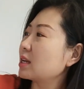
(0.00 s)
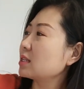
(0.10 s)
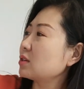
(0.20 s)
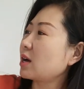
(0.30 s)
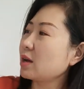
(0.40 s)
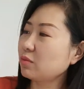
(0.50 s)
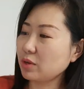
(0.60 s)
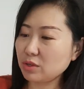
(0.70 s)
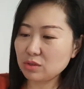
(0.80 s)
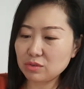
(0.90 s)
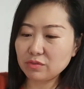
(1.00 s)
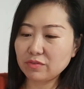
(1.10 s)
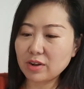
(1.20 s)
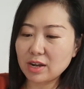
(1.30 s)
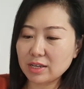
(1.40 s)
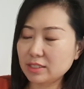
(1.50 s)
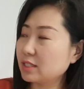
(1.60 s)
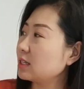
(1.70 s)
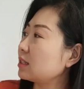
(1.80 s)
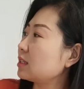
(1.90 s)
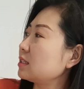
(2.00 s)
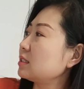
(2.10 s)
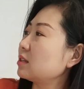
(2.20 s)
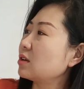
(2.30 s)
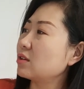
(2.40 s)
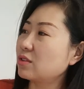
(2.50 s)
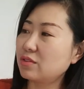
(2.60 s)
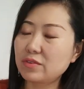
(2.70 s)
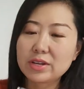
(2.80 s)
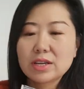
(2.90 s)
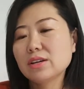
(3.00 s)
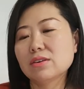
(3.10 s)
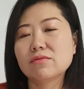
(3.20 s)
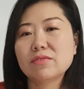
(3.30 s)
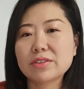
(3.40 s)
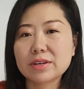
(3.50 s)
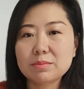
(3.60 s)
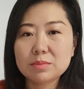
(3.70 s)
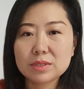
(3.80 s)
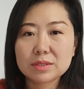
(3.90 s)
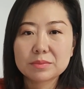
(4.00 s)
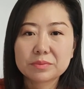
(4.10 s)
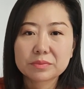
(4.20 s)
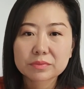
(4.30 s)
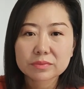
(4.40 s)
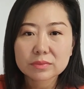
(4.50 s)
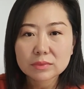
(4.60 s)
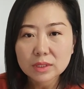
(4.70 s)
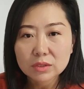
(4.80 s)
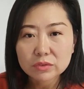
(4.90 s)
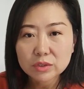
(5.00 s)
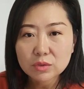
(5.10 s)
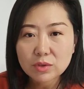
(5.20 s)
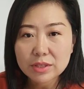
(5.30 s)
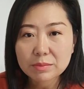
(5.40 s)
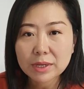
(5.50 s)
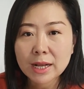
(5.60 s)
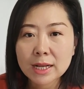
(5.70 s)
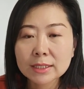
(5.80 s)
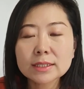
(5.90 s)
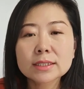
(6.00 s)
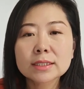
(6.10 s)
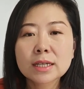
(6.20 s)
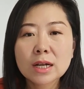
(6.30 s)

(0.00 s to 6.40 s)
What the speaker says: So I want you to find these 3 rhythms with your rhythm cards.